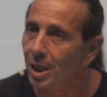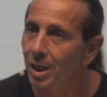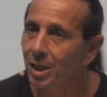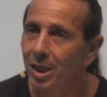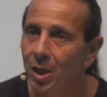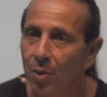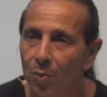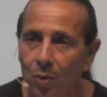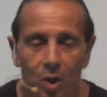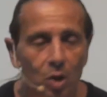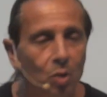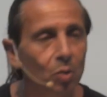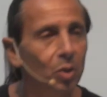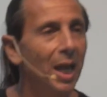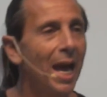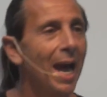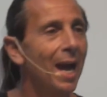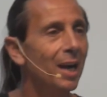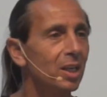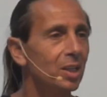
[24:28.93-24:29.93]
See, when you
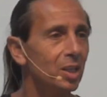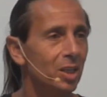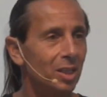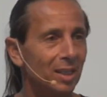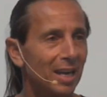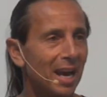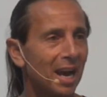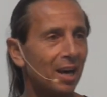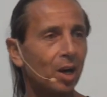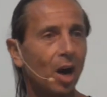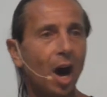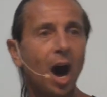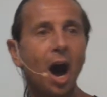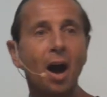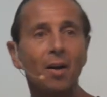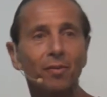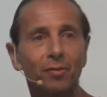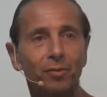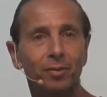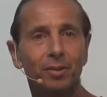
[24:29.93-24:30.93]
lack, slack
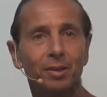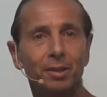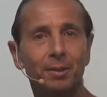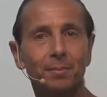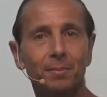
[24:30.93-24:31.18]
off,